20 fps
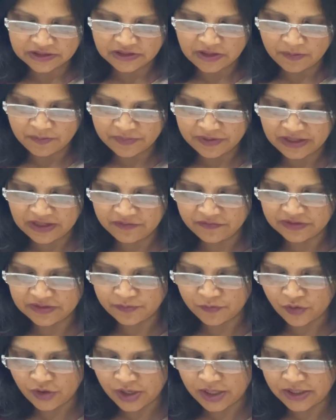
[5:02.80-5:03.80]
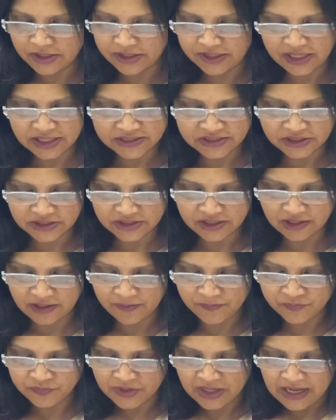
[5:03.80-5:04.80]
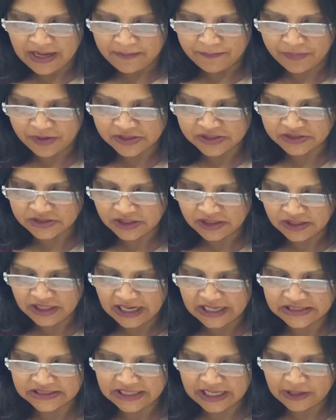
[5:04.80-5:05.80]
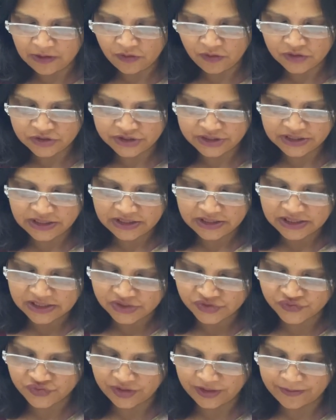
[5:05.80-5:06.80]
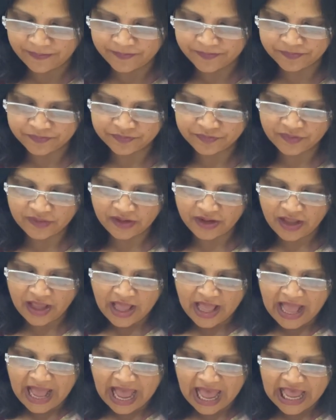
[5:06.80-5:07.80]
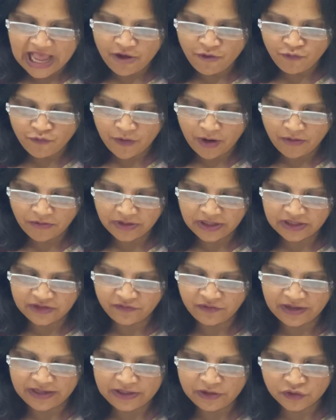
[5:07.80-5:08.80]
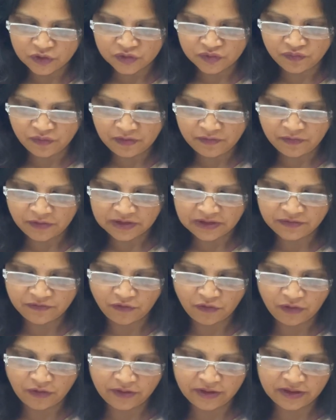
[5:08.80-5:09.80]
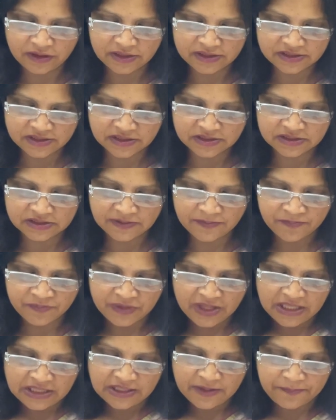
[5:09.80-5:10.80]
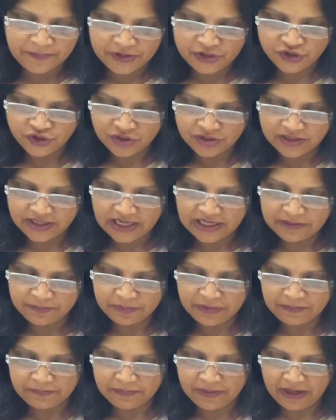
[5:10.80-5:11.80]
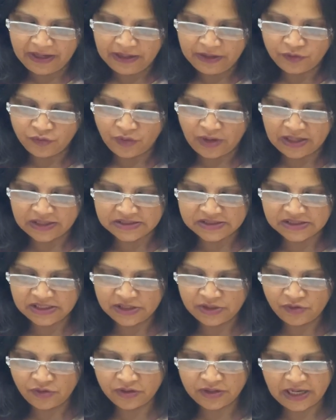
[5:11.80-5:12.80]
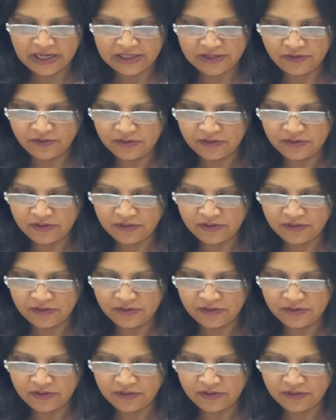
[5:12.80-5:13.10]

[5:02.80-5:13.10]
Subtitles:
complaint with morality, etc., personal and psychological history. I have found it very useful for the following reasons. The patient get prepared to answer your kind